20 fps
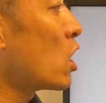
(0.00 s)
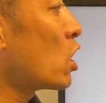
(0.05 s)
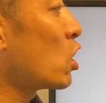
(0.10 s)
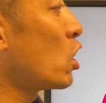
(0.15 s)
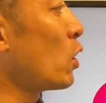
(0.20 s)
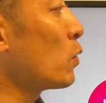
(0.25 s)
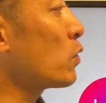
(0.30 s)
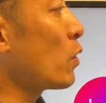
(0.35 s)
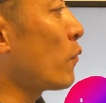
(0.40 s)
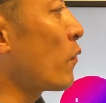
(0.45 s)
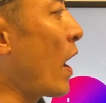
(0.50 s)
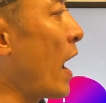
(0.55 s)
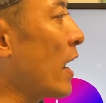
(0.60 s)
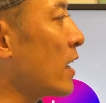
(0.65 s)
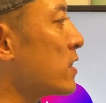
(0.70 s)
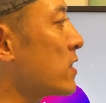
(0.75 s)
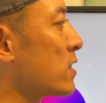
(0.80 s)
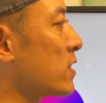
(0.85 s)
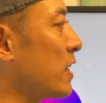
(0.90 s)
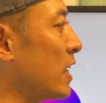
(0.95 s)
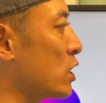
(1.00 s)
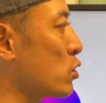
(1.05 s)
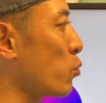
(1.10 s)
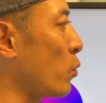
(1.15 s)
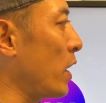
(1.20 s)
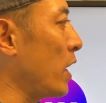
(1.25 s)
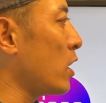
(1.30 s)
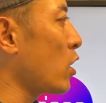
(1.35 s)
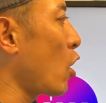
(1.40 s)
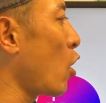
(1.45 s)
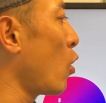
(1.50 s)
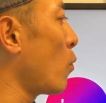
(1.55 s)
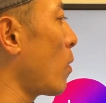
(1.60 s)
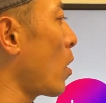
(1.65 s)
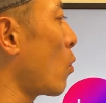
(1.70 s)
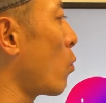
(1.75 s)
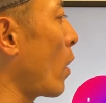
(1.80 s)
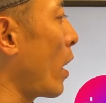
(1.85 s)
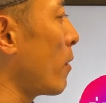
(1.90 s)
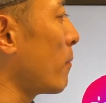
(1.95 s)
CryptoPunks this week,
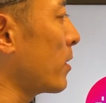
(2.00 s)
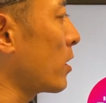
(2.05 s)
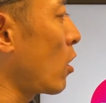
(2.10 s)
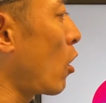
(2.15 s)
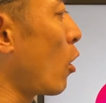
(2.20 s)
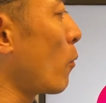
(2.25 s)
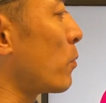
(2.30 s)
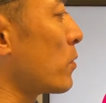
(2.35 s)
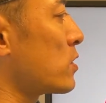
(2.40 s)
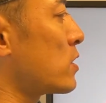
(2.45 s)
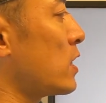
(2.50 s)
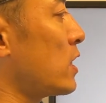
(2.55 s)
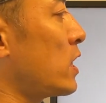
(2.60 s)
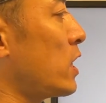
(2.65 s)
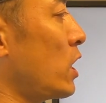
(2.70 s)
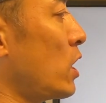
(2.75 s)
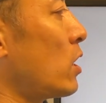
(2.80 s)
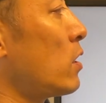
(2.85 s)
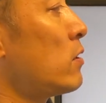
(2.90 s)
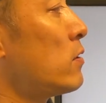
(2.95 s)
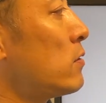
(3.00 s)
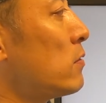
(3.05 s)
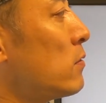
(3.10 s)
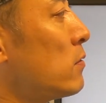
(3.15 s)
overwhelming OpenSea here.